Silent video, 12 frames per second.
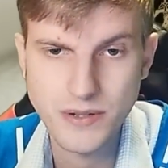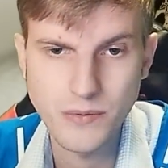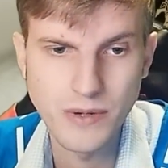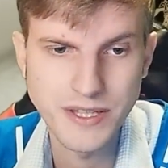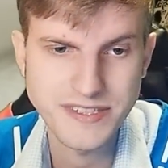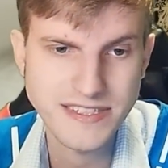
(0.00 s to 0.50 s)

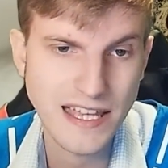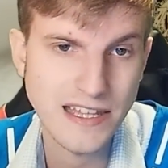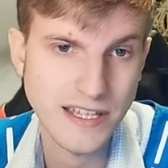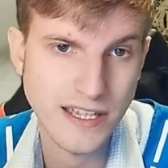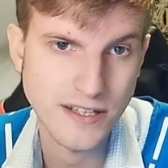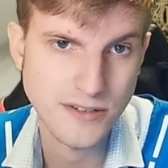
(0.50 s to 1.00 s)
when
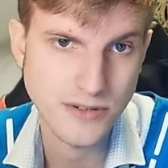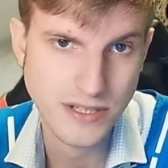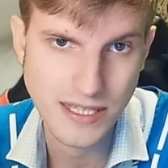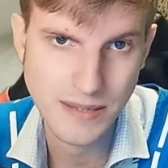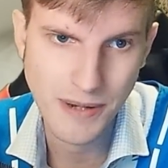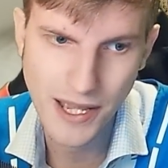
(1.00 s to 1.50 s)
selling it on
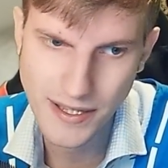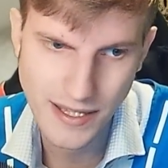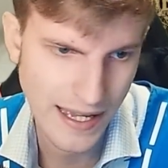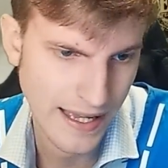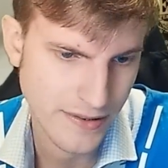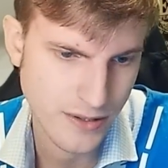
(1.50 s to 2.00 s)
eBay
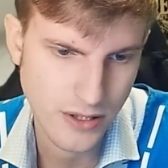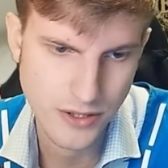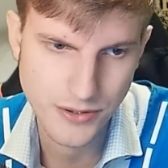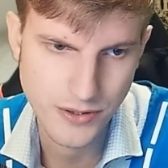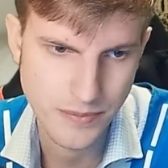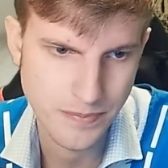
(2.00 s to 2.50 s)
and
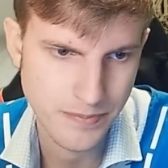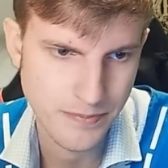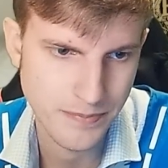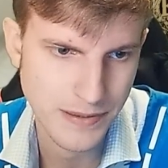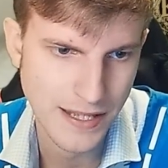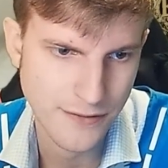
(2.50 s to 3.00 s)
other
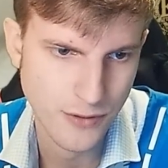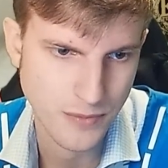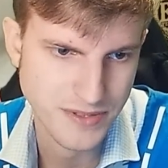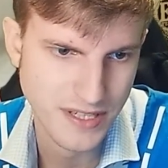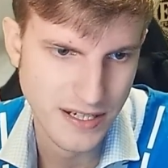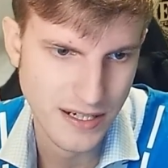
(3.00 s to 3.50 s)
platforms
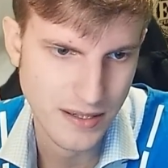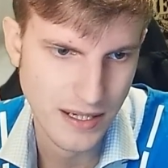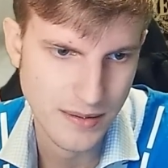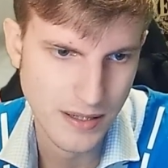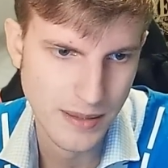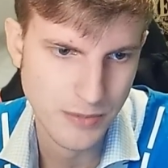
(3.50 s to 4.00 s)
that
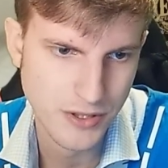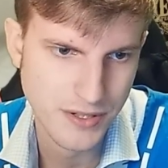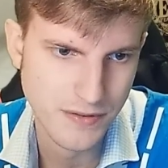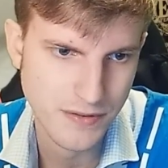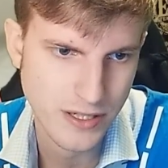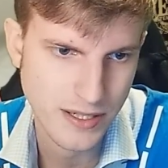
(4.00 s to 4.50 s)
I'm not
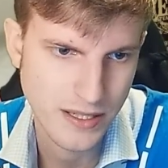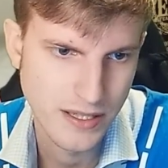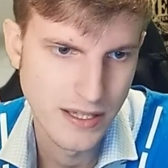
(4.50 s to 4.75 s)
even gonna